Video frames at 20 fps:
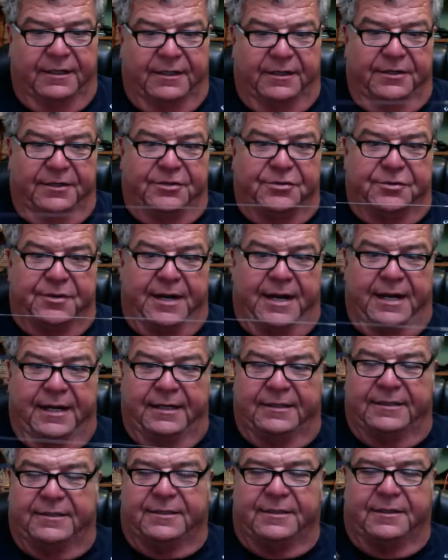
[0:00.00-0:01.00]

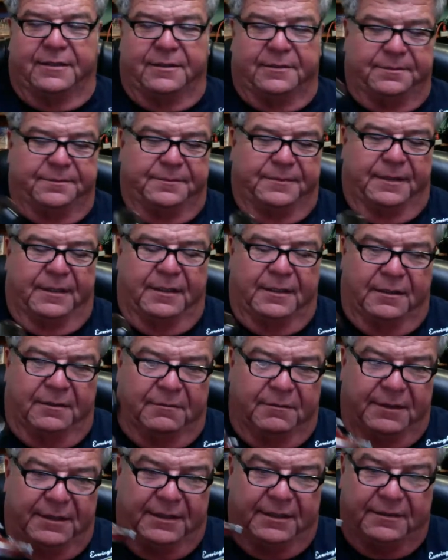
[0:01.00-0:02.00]
drag, so
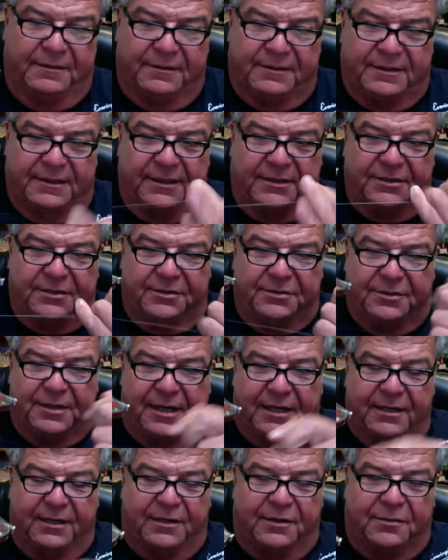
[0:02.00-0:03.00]
when you set your
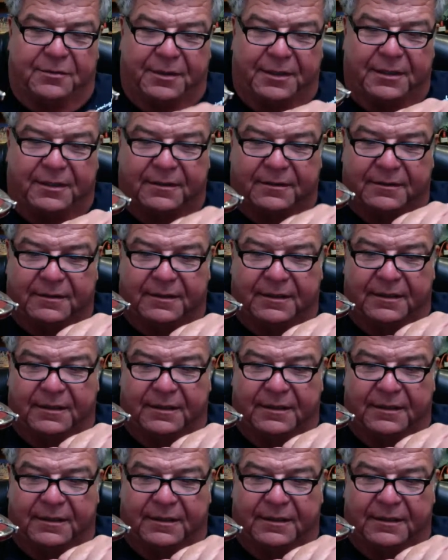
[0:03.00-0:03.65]
drag on a reel,